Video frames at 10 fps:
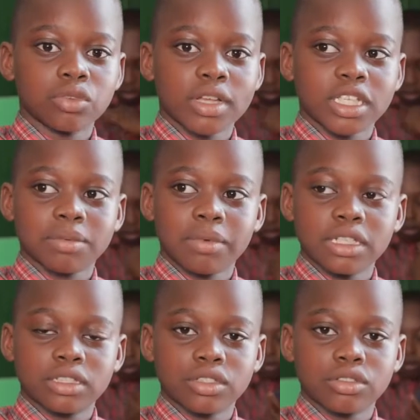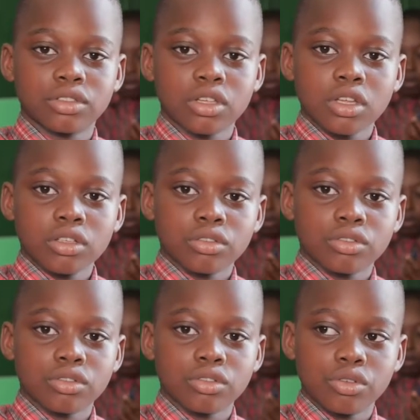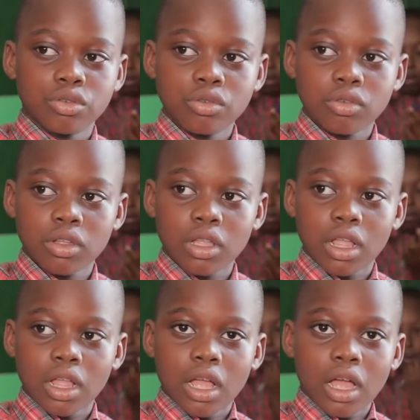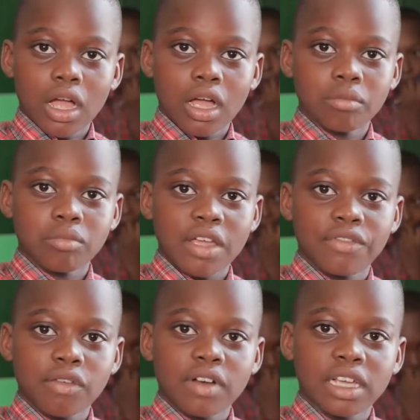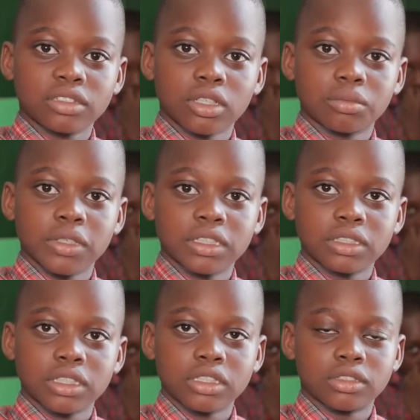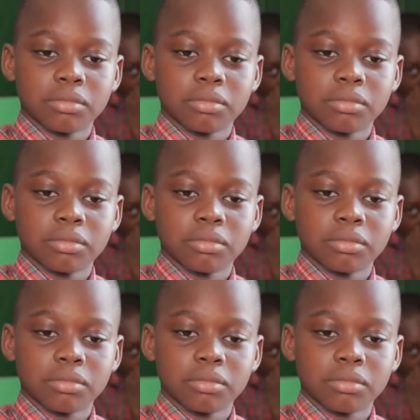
to explain things to you. And my favorite subject is